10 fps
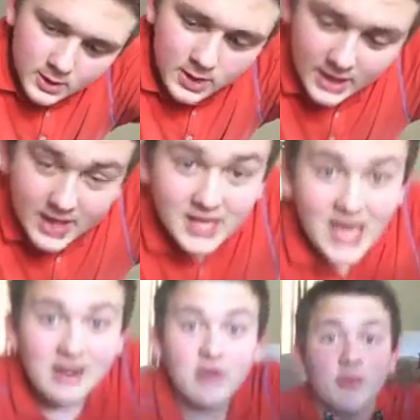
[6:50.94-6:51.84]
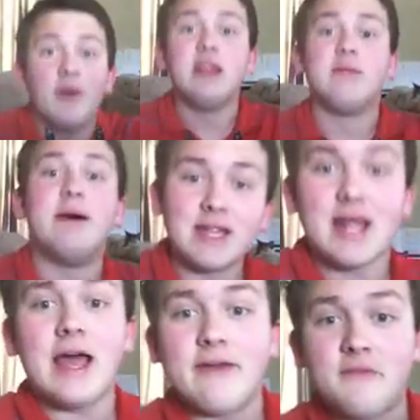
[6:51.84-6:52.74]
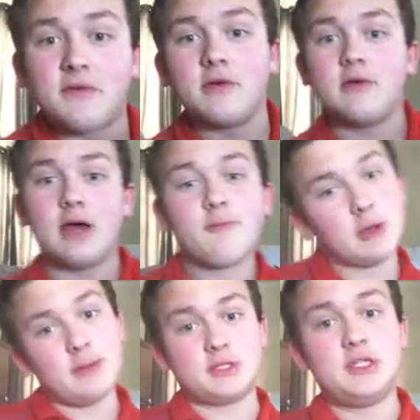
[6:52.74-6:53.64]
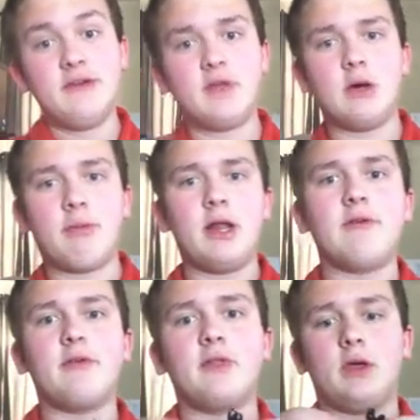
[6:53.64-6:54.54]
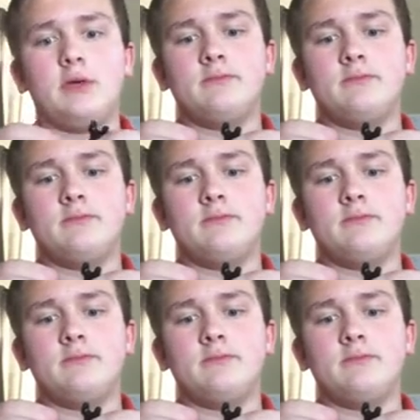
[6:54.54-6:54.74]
It kind of explains my life. I've pretty much given up on everything.